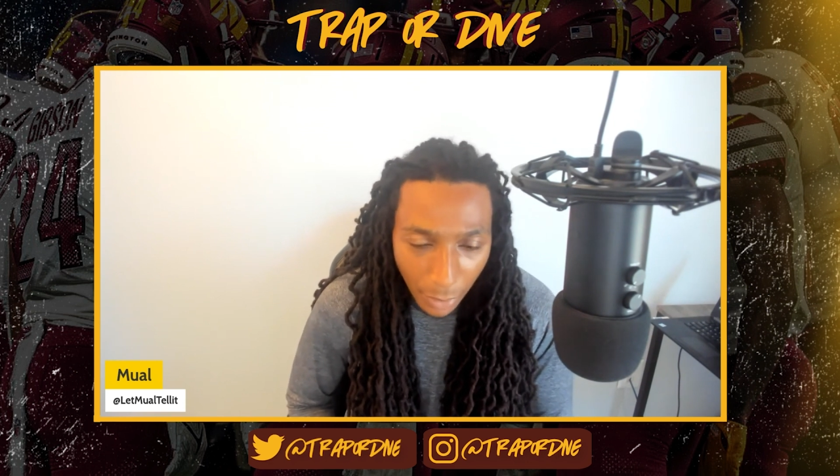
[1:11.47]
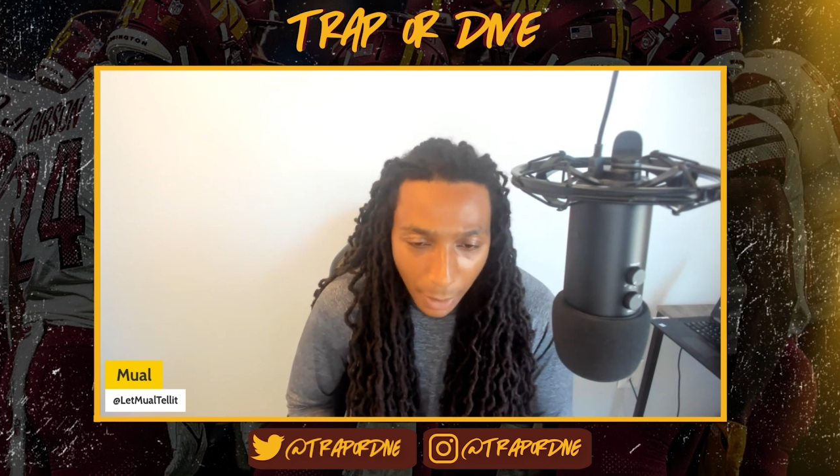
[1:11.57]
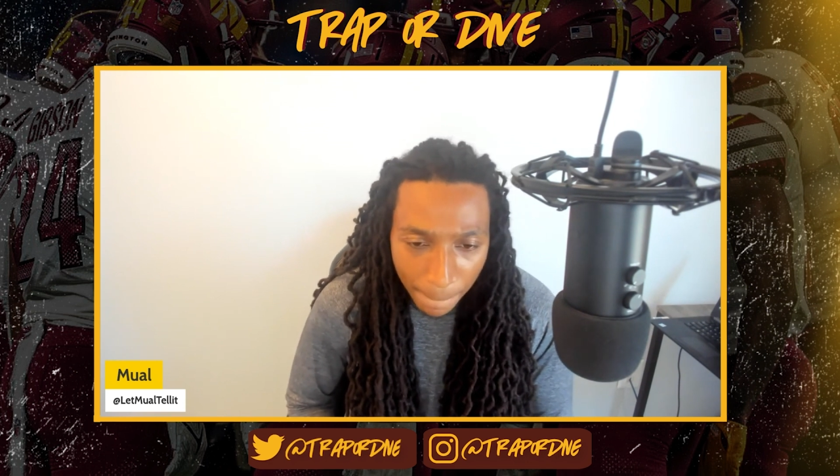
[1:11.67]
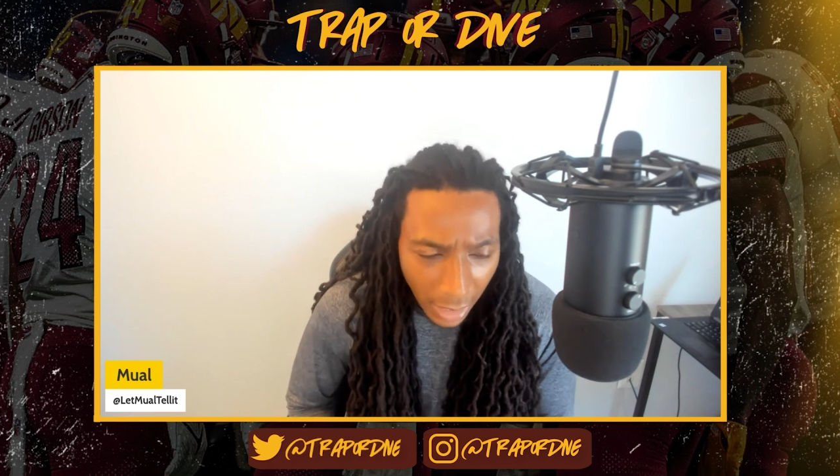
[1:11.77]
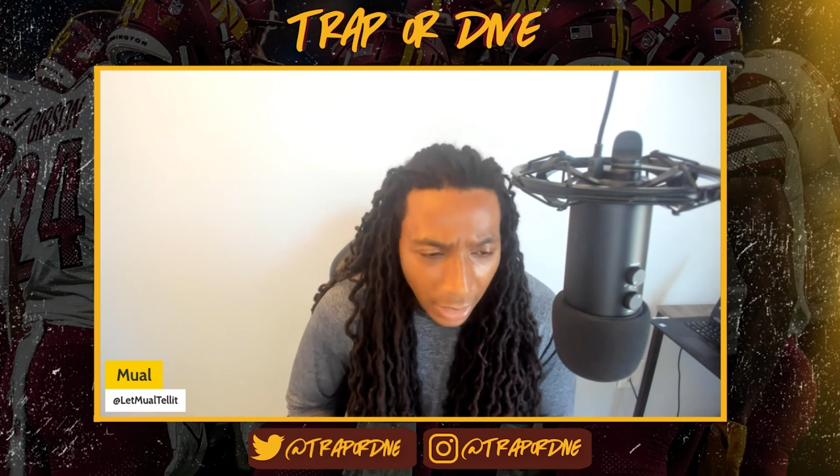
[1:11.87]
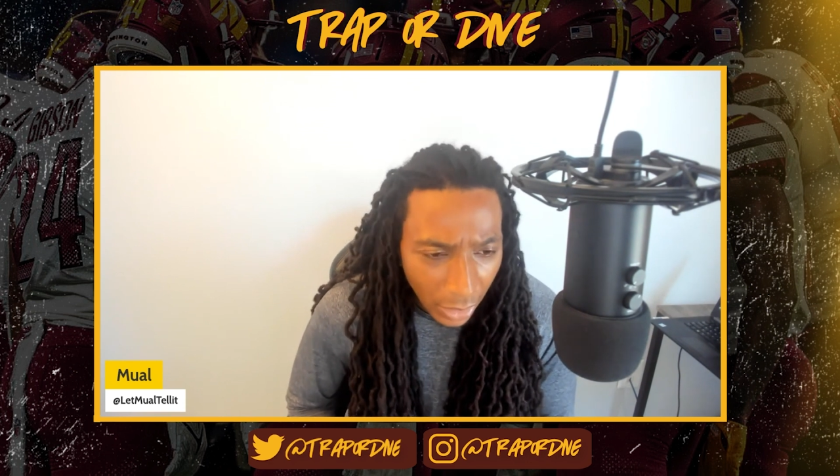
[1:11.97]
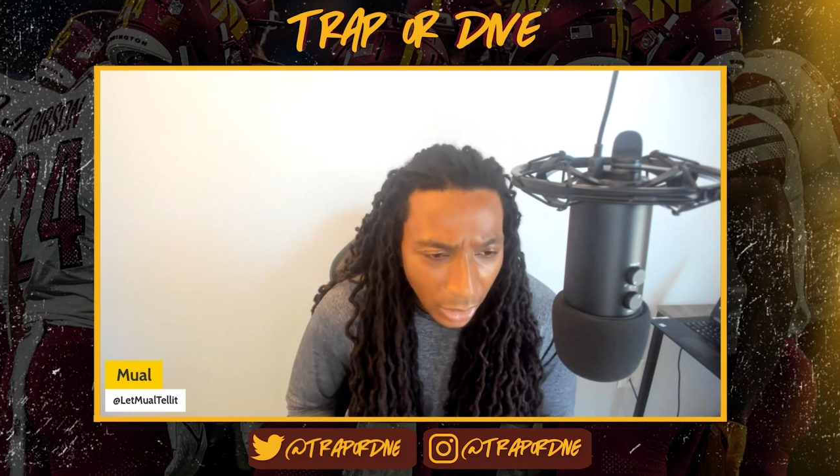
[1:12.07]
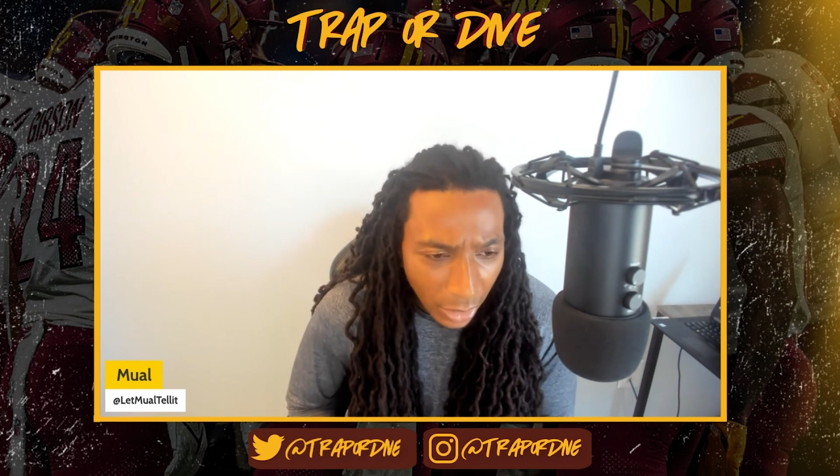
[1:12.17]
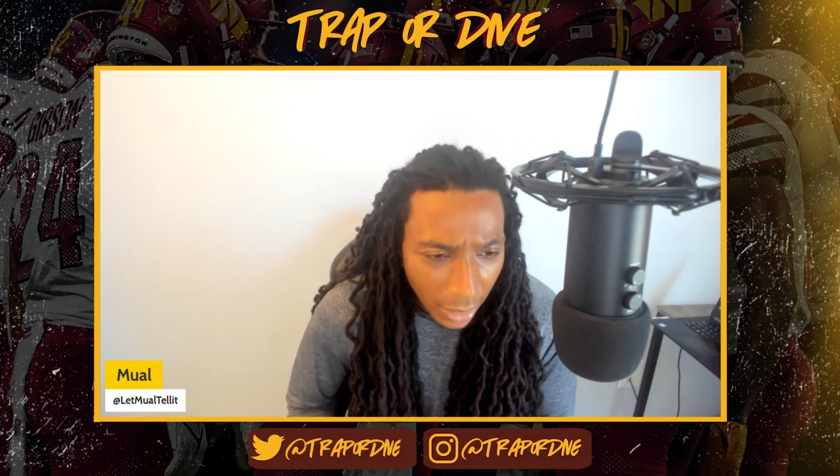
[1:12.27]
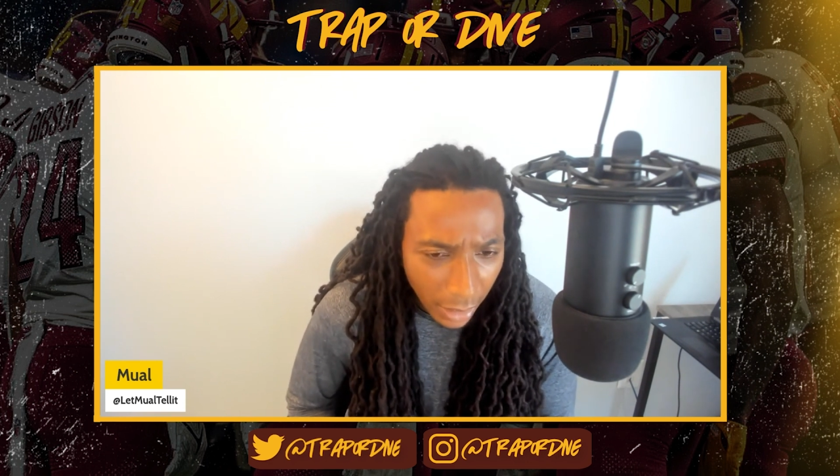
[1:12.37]
But in
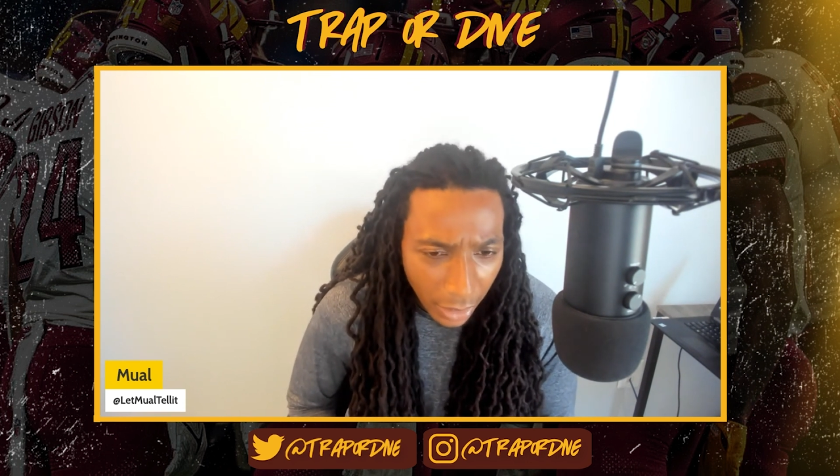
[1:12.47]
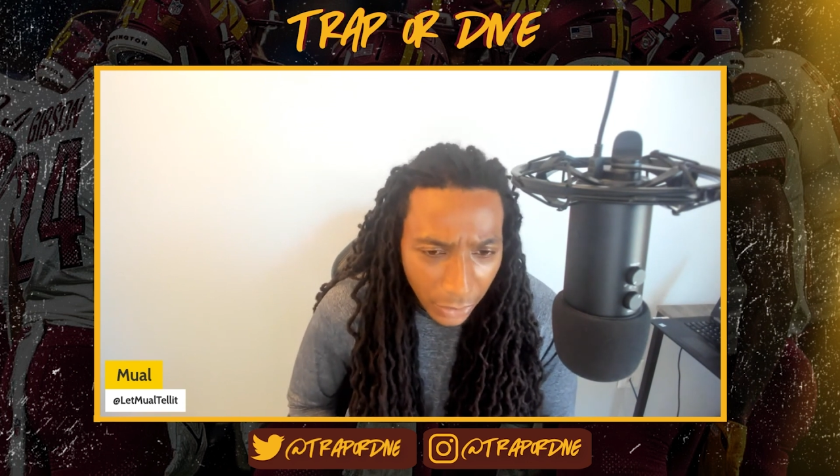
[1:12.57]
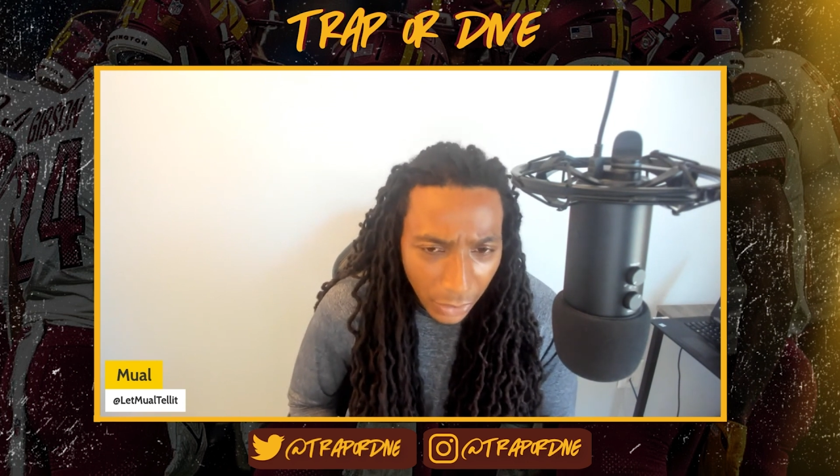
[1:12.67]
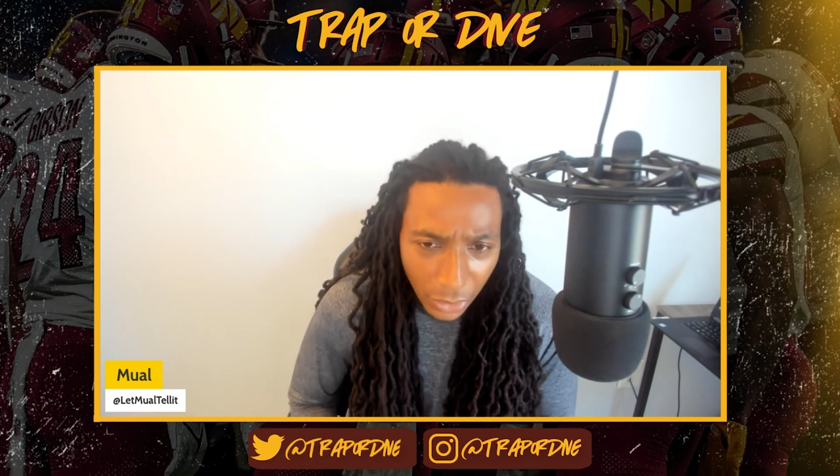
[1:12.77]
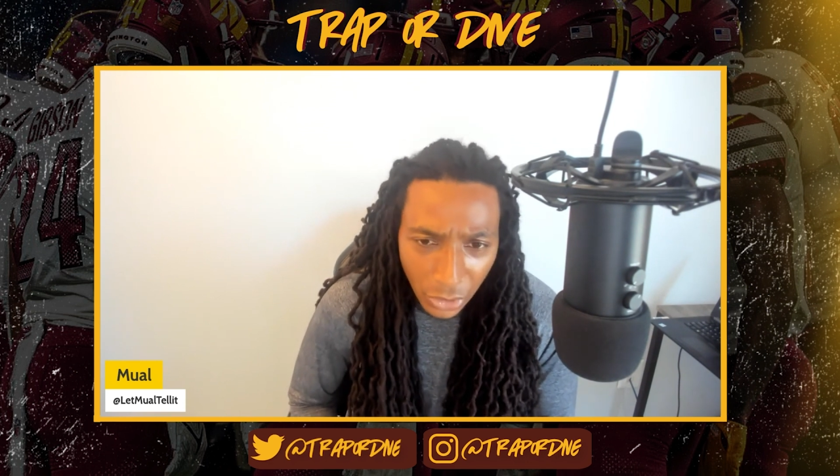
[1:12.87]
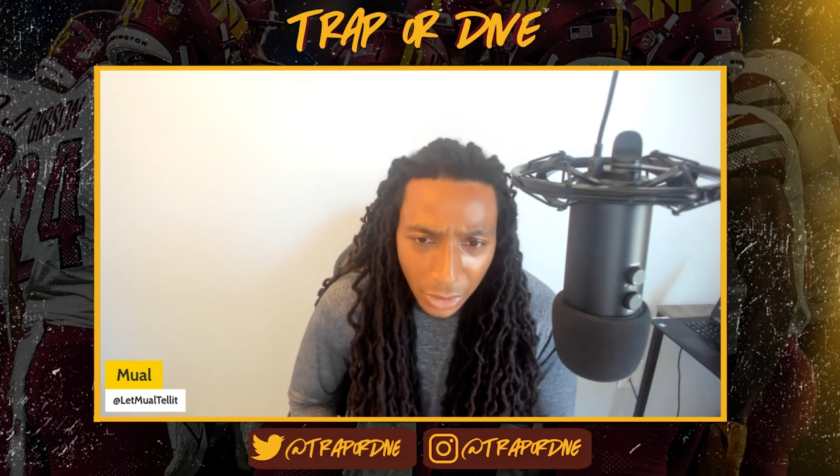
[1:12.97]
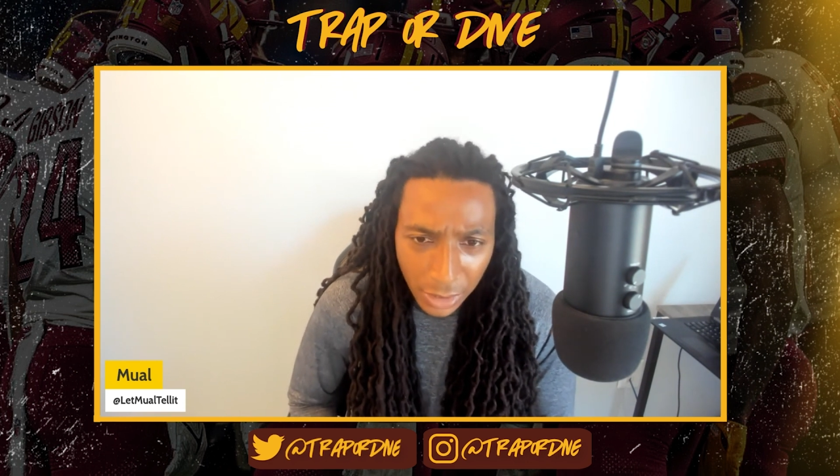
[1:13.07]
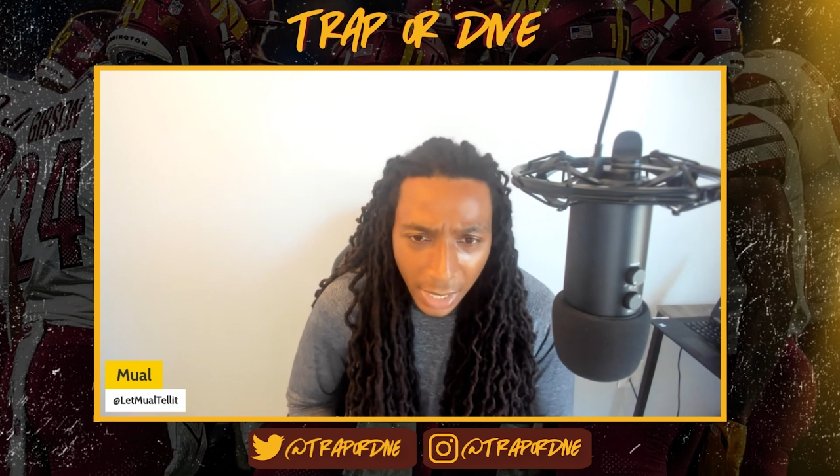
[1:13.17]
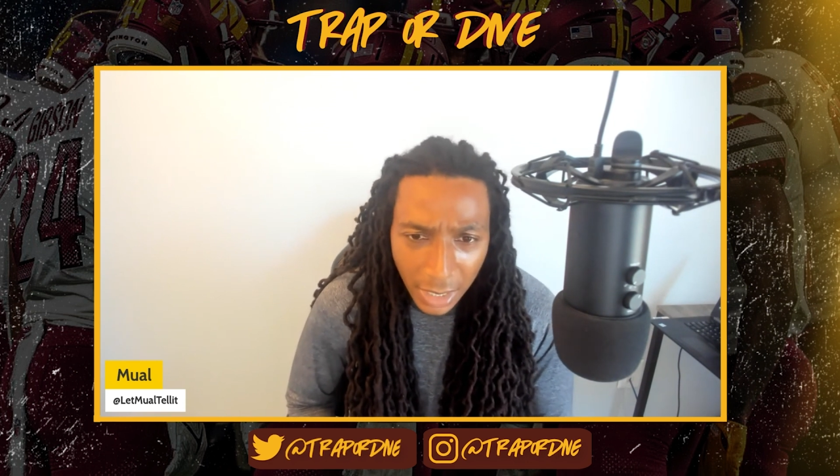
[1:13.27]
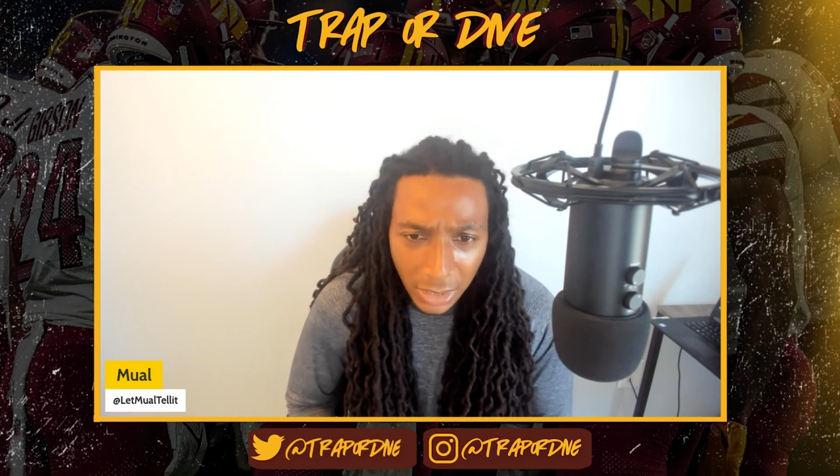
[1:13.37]
theory, Arizona shouldn't
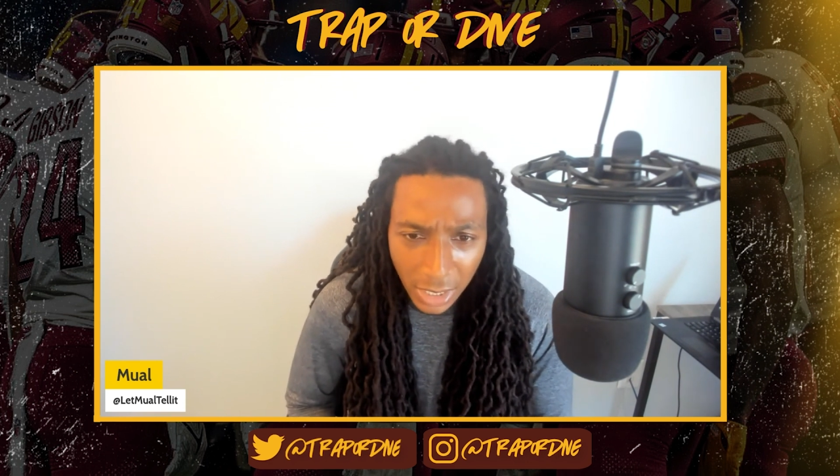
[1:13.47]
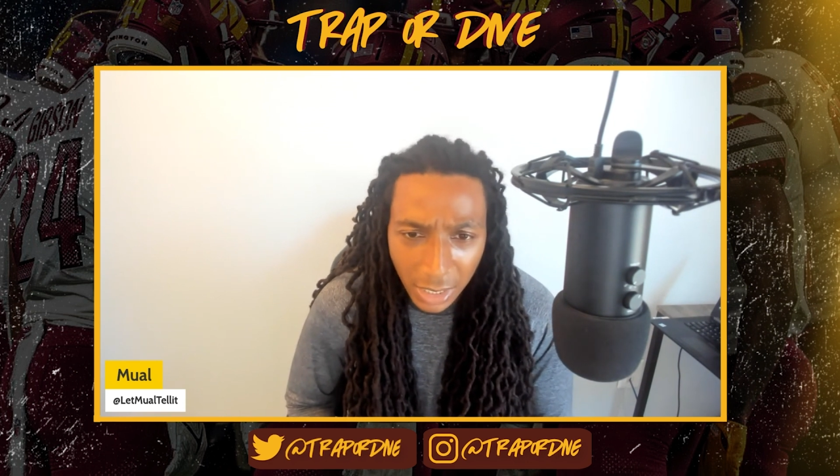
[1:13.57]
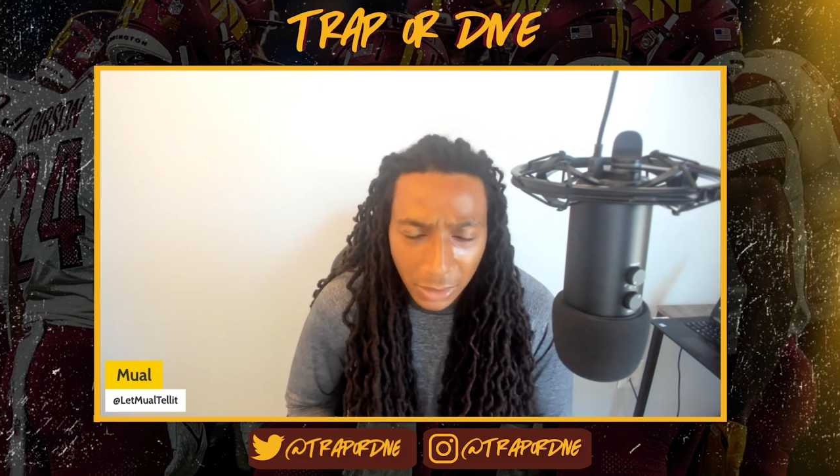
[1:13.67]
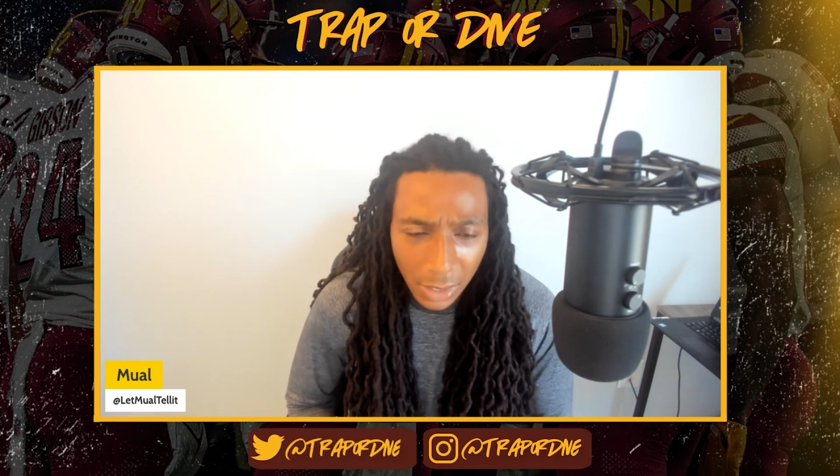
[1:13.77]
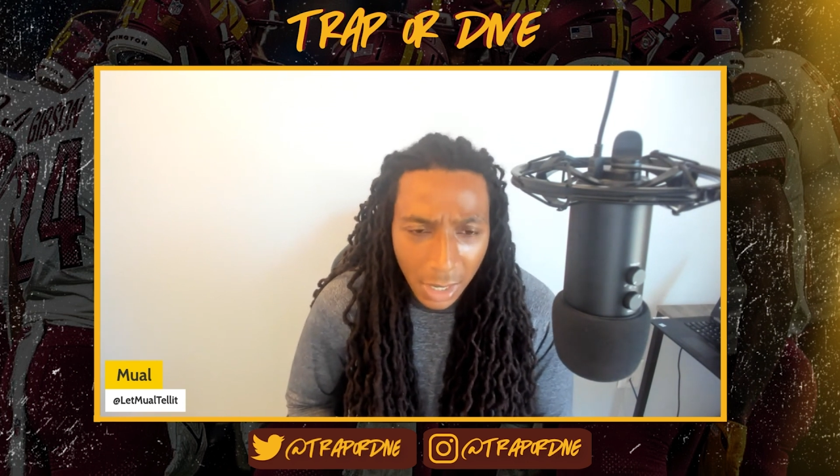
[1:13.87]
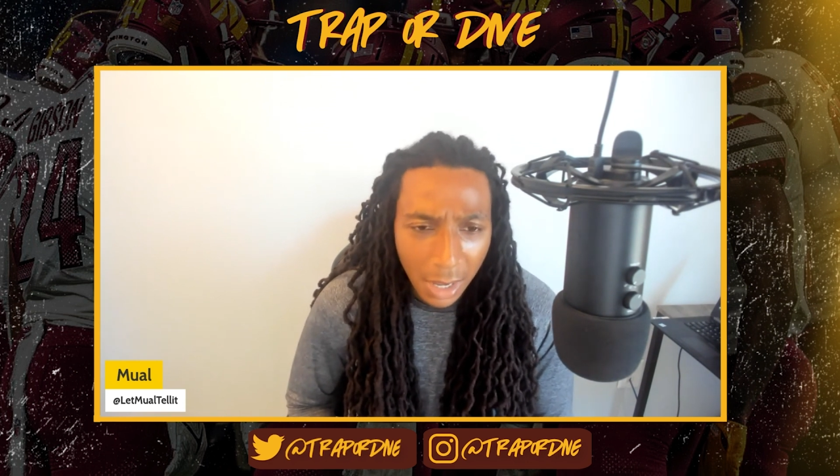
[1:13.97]
stand a chance.